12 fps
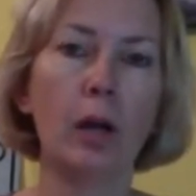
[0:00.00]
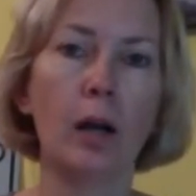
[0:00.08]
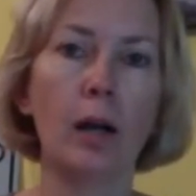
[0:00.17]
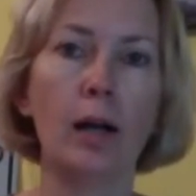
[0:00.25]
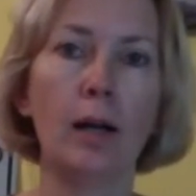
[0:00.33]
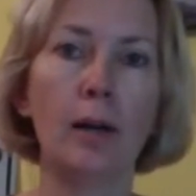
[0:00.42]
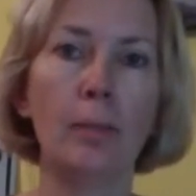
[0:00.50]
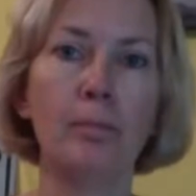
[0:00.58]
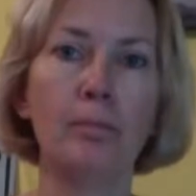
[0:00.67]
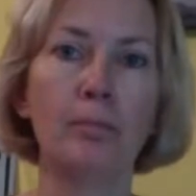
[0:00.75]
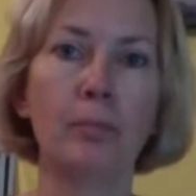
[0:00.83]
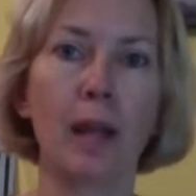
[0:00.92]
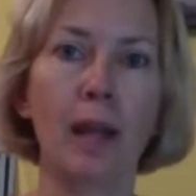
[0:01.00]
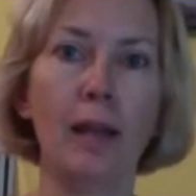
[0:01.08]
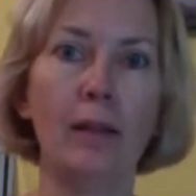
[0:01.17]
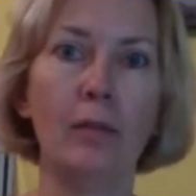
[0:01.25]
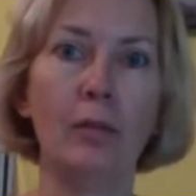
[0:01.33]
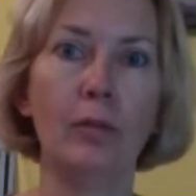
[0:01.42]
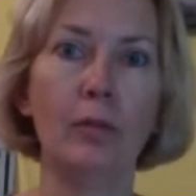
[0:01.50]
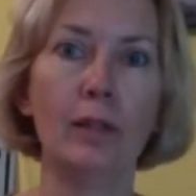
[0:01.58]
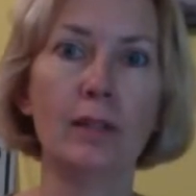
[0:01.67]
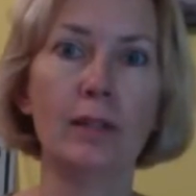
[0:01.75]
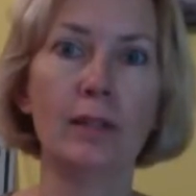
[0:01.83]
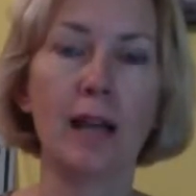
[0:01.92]
And
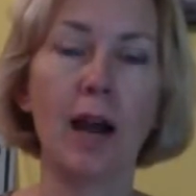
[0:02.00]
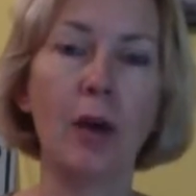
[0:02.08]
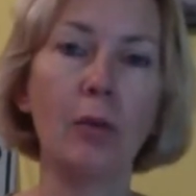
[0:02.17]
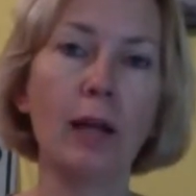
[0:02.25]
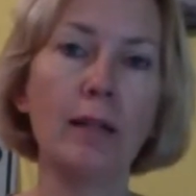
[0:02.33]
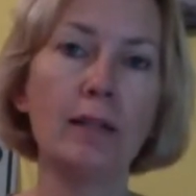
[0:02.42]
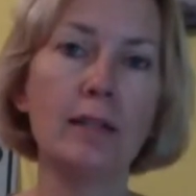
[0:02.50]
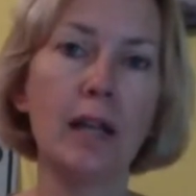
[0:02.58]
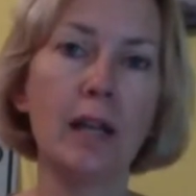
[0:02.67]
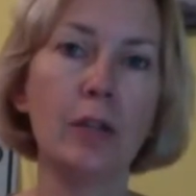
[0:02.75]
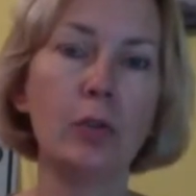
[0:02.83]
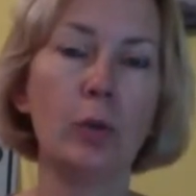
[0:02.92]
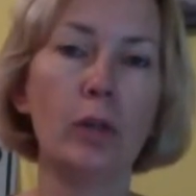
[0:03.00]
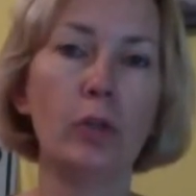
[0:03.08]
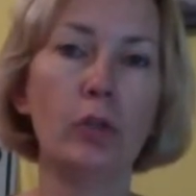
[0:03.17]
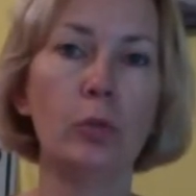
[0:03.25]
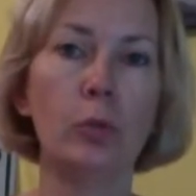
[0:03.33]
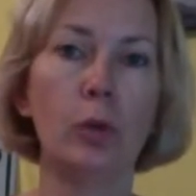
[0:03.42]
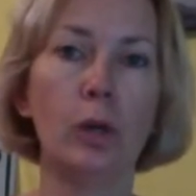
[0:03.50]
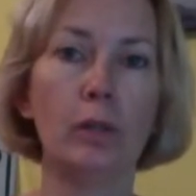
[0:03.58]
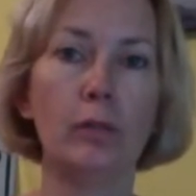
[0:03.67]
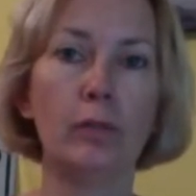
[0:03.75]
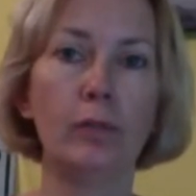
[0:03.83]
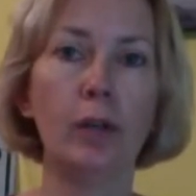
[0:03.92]
this is the outline stage when you would
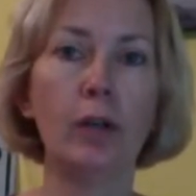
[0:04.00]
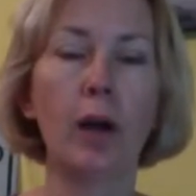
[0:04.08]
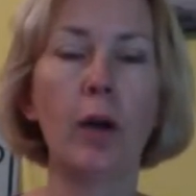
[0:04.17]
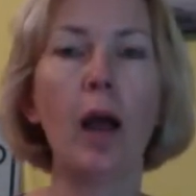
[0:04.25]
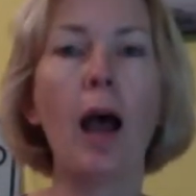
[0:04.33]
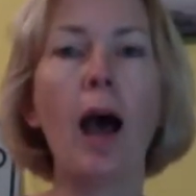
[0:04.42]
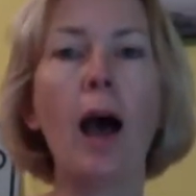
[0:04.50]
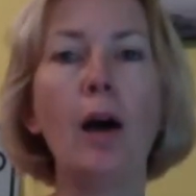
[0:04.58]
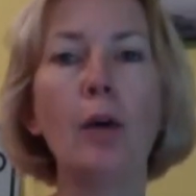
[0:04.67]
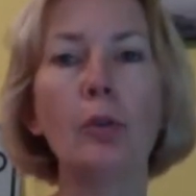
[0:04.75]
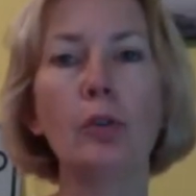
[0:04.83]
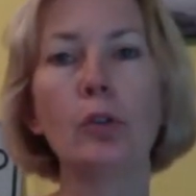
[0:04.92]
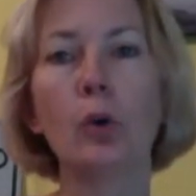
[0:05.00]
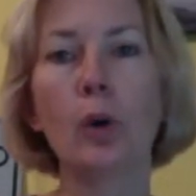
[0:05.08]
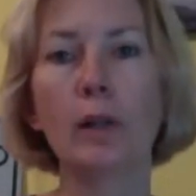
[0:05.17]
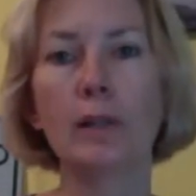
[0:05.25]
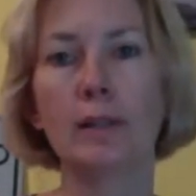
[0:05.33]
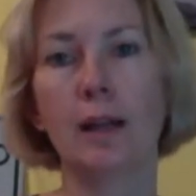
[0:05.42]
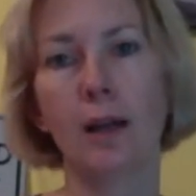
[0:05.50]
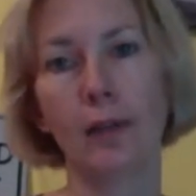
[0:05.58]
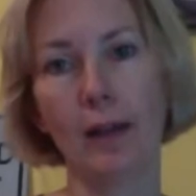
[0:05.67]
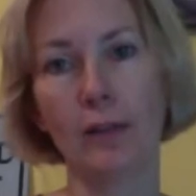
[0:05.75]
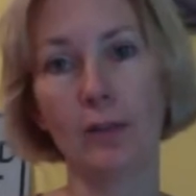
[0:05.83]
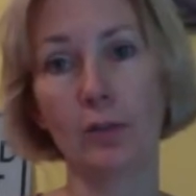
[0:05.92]
figure out how you're going to tell
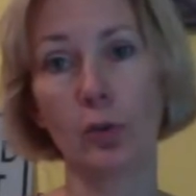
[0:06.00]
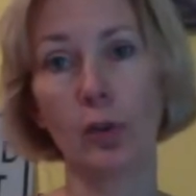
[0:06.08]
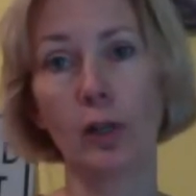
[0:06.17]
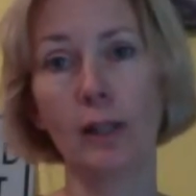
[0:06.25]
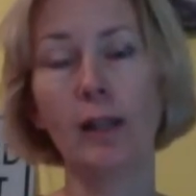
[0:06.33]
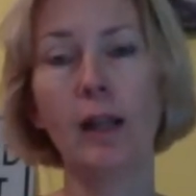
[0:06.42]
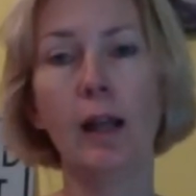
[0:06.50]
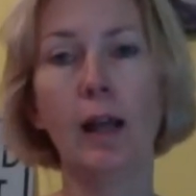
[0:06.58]
that story,